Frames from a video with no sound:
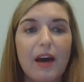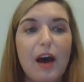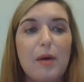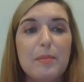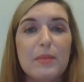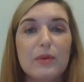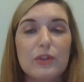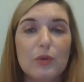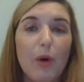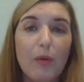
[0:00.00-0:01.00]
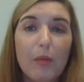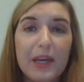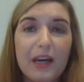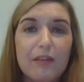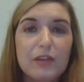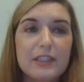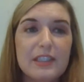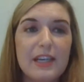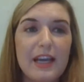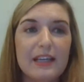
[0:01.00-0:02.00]
Um, so what we'll be covering
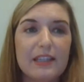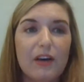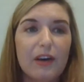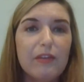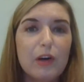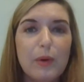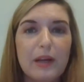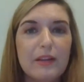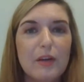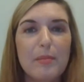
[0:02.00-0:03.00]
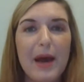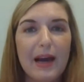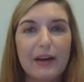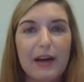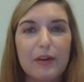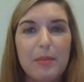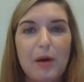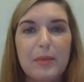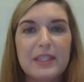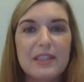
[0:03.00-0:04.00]
today is I'll give a quick little background
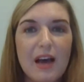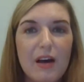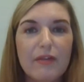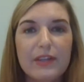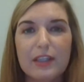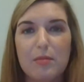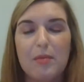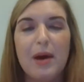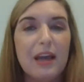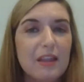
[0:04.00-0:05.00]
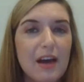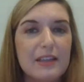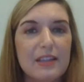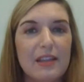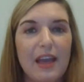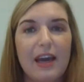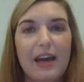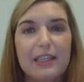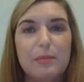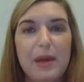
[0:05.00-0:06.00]
about myself and some of my thoughts in the A
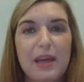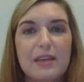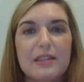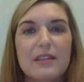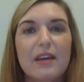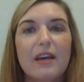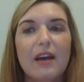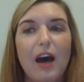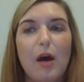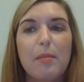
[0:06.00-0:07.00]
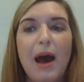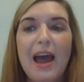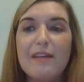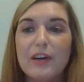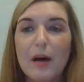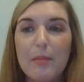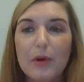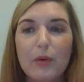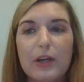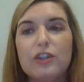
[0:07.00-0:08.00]
I space. Um, I have a couple
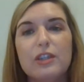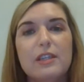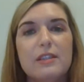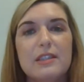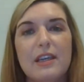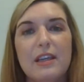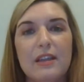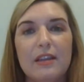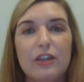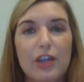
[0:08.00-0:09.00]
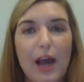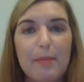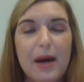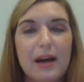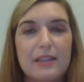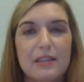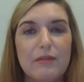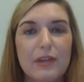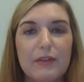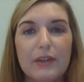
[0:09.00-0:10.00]
questions in the chat box, and
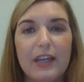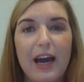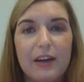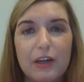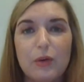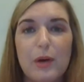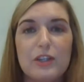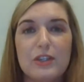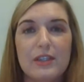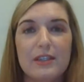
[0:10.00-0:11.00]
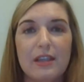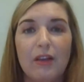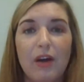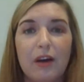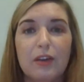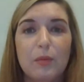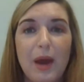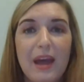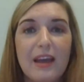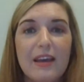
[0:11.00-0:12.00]
feel free to enter questions along the
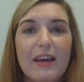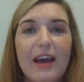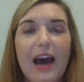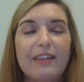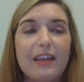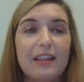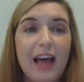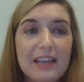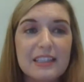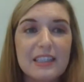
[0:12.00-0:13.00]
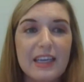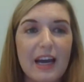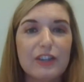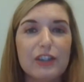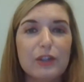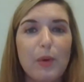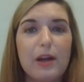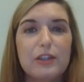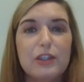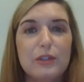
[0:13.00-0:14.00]
way. And then lastly, I just
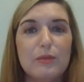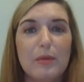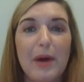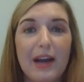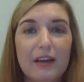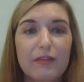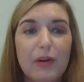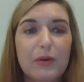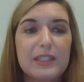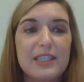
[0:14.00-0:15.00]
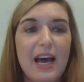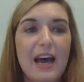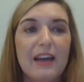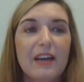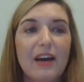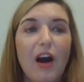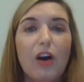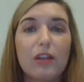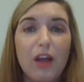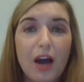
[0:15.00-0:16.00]
want to remind folks that
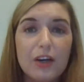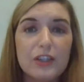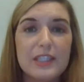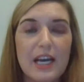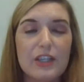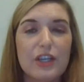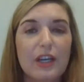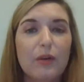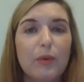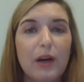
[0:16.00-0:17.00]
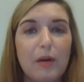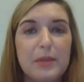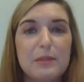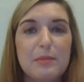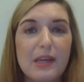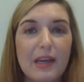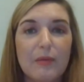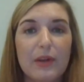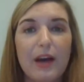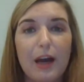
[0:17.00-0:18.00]
our longer session, where I'll be speaking
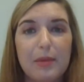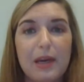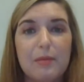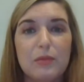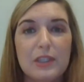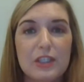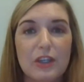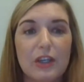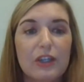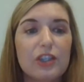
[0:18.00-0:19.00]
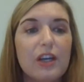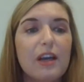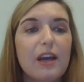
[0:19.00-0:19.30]
with I B M Research,